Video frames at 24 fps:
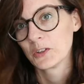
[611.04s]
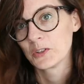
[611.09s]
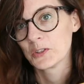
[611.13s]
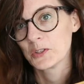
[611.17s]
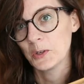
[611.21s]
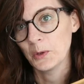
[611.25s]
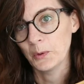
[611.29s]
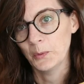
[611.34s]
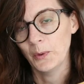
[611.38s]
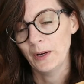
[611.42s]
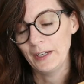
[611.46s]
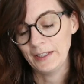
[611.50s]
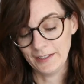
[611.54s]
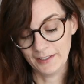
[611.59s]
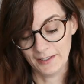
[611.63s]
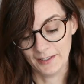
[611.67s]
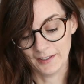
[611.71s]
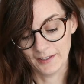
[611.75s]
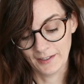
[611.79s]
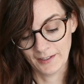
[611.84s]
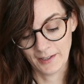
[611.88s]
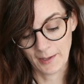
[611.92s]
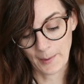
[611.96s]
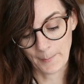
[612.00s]
So I
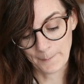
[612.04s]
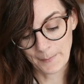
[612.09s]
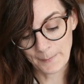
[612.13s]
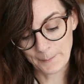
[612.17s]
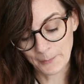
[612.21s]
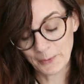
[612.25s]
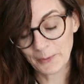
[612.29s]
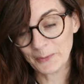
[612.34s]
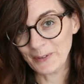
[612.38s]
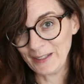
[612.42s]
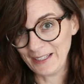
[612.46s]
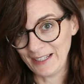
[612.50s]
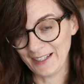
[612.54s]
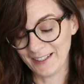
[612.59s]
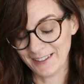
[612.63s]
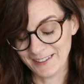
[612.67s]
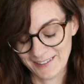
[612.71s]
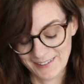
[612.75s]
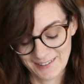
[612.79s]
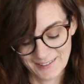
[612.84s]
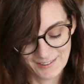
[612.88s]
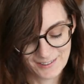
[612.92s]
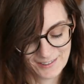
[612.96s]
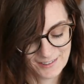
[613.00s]
did a bit more
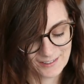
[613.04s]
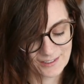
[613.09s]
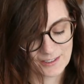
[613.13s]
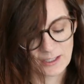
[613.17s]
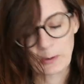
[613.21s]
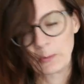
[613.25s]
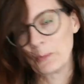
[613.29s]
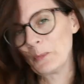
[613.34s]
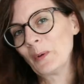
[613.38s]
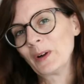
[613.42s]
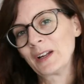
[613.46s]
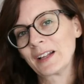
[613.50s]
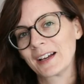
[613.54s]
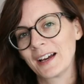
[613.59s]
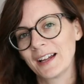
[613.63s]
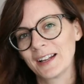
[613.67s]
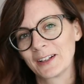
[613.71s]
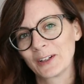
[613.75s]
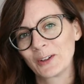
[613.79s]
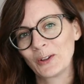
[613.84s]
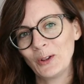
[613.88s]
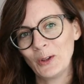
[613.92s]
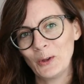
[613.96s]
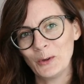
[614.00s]
reading. I want to
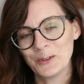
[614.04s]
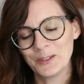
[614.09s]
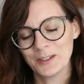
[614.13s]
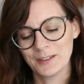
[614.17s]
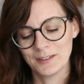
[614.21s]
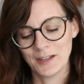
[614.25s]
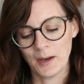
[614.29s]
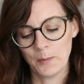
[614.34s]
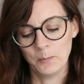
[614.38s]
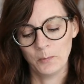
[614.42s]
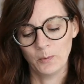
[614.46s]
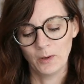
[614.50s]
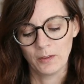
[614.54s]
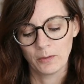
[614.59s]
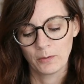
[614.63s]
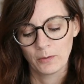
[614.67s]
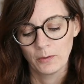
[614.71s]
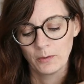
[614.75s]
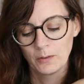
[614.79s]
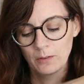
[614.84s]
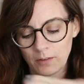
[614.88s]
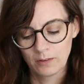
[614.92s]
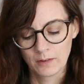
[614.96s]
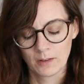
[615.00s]
kind of close this up
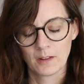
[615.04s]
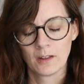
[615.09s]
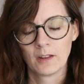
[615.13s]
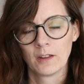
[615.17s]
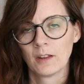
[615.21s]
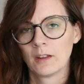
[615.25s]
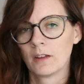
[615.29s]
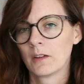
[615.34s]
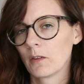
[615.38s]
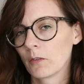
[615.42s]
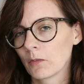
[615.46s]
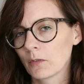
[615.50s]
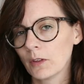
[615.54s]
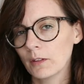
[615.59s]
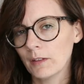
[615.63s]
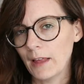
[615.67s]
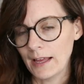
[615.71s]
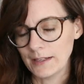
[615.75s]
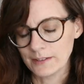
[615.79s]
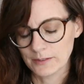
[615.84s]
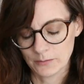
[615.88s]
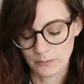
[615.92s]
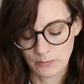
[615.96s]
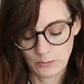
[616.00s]
with the
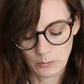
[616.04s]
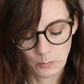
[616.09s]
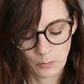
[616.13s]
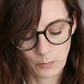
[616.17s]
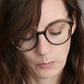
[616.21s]
last few